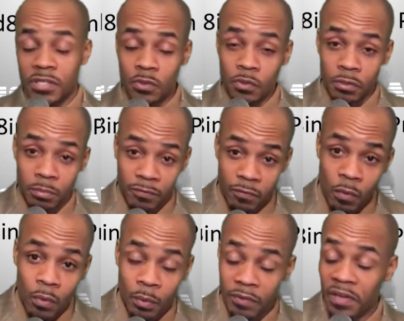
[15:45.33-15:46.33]
soil
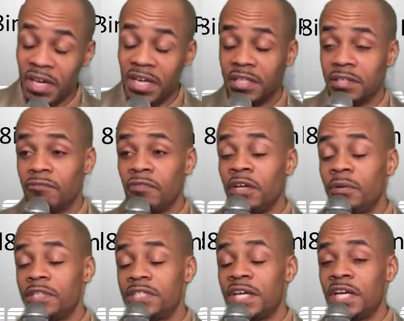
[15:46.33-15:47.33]
before. We've had
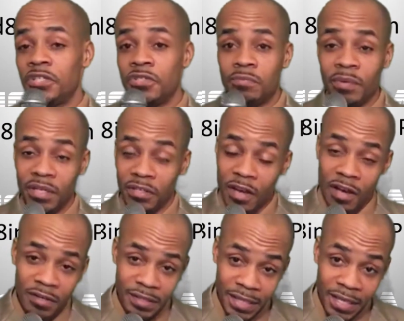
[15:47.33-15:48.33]
Confederate statues being
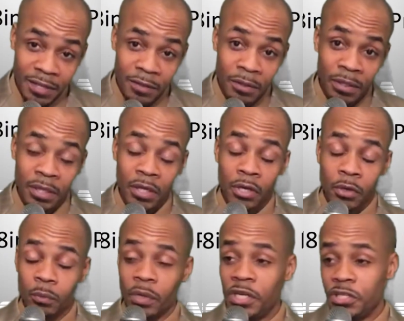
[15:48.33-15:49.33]
knocked down,
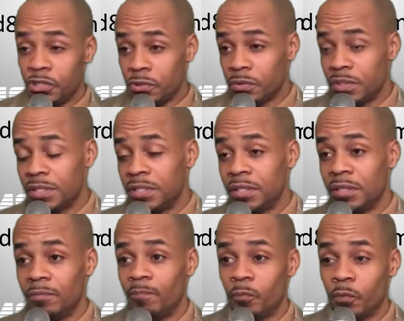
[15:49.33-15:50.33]
racial
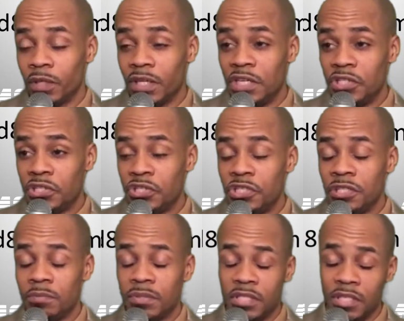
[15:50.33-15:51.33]

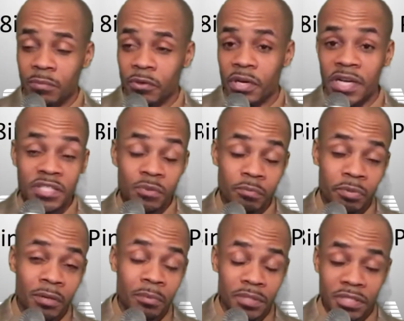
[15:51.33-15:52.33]
relationships, Democrats and
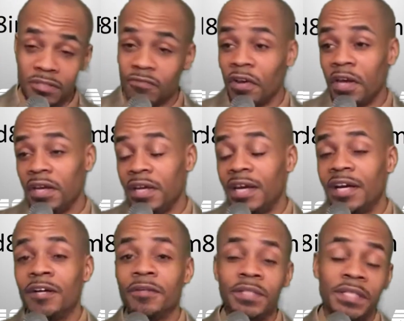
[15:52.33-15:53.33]
Republicans fighting it
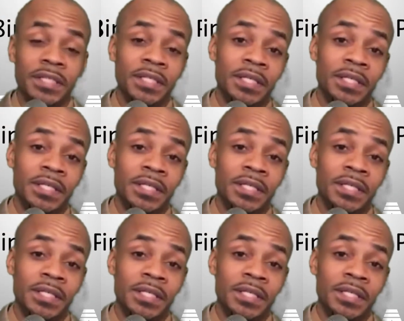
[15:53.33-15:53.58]
out.